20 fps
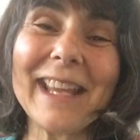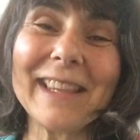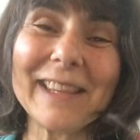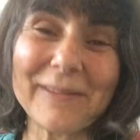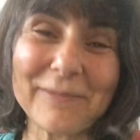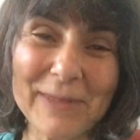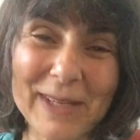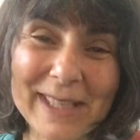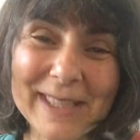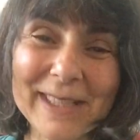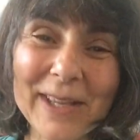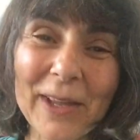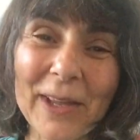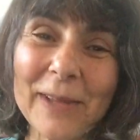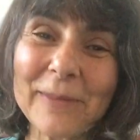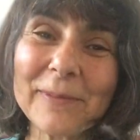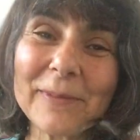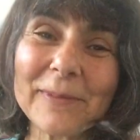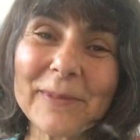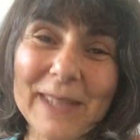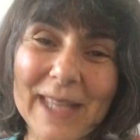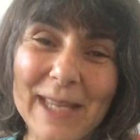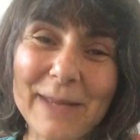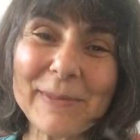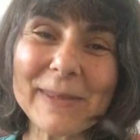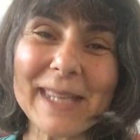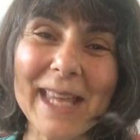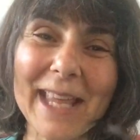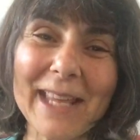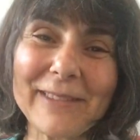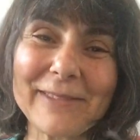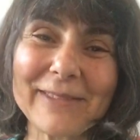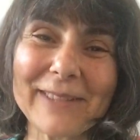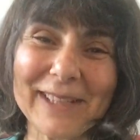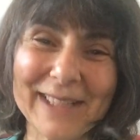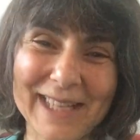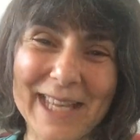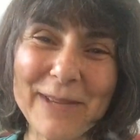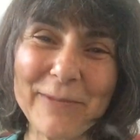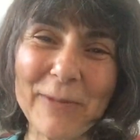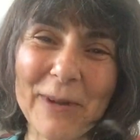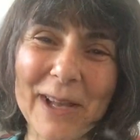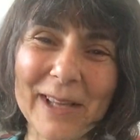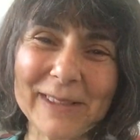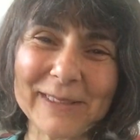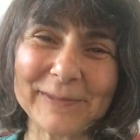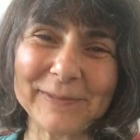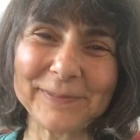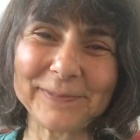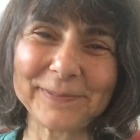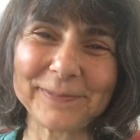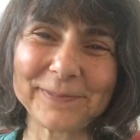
in the meantime, keep safe and keep well.